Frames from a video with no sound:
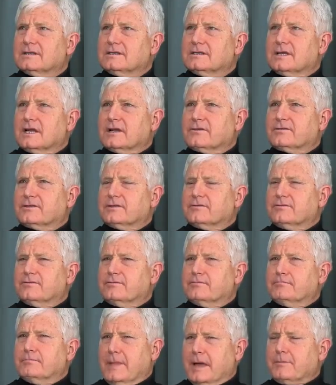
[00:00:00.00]
that if the
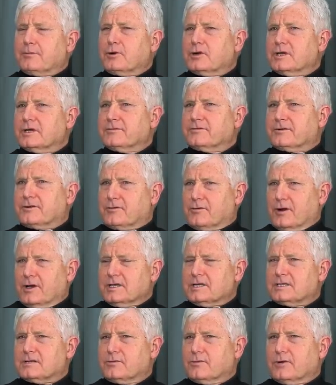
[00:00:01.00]
memory of
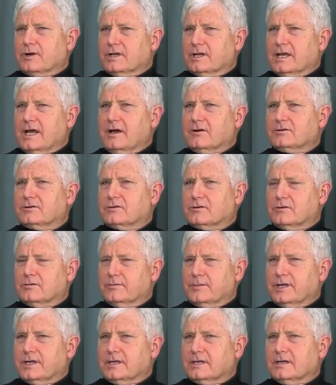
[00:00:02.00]
Christ were allowed to
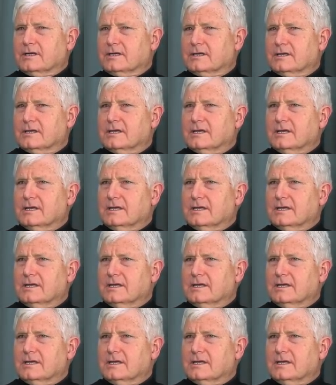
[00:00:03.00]
remain,